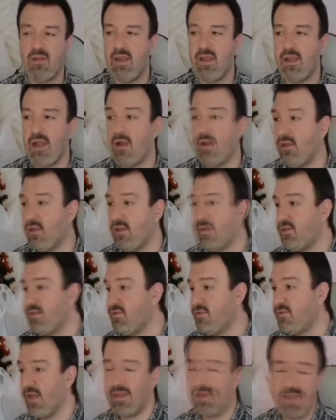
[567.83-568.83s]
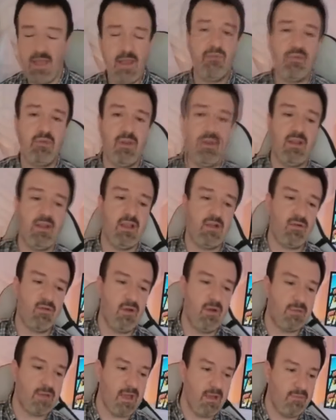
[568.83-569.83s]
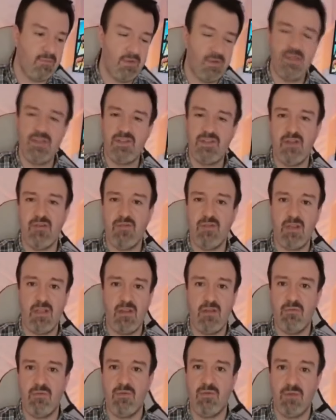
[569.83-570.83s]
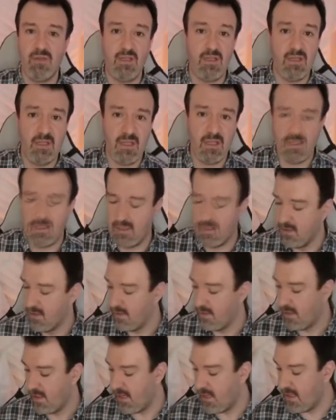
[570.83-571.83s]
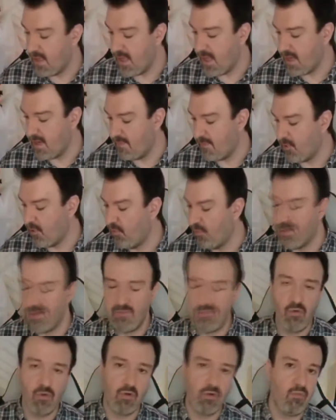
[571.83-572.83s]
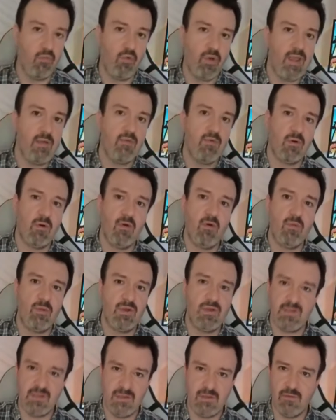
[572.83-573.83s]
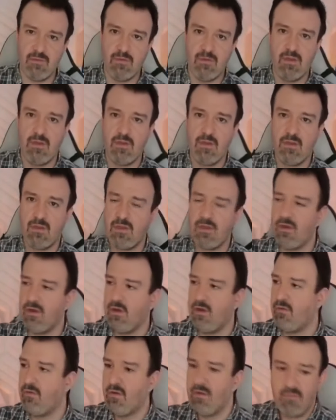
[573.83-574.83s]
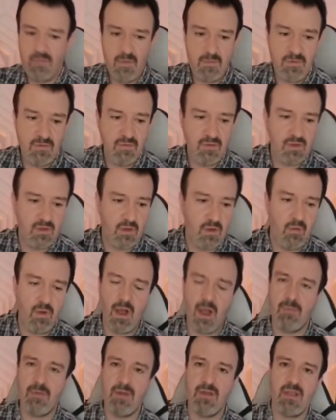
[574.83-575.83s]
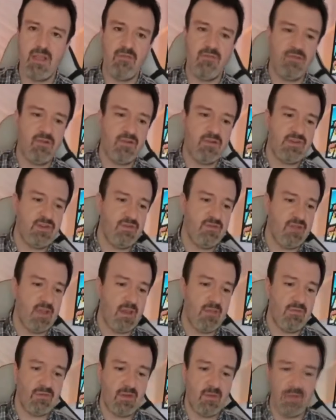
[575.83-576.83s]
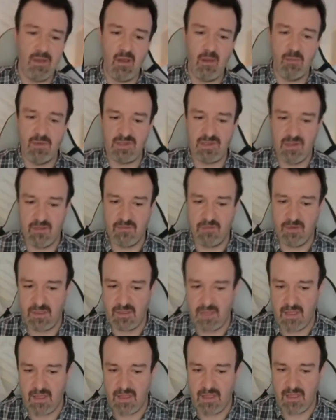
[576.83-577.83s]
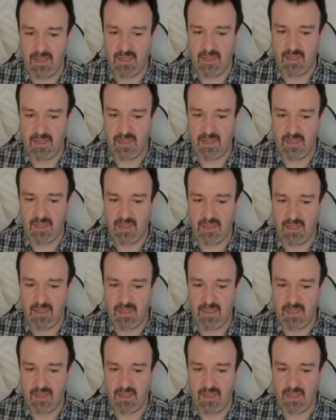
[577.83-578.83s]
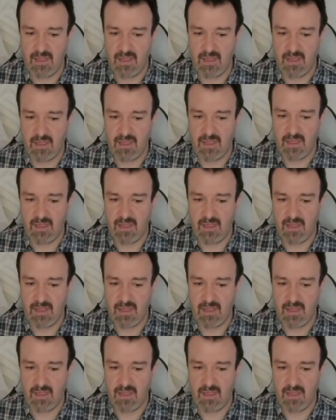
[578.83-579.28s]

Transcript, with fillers: Like, I like to do, like, gameplay, like co-op gameplay and stuff I think would be really neat. And that I'm open, way more open to, you know, maybe doing co-op and various different games coming up and stuff like that. Here's the thing, though.